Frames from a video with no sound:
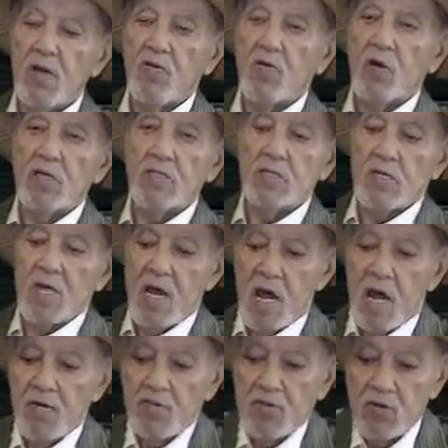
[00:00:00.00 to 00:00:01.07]
was the
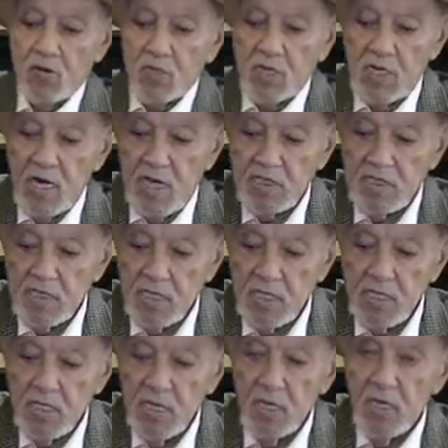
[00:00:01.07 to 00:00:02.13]
Avo Classic,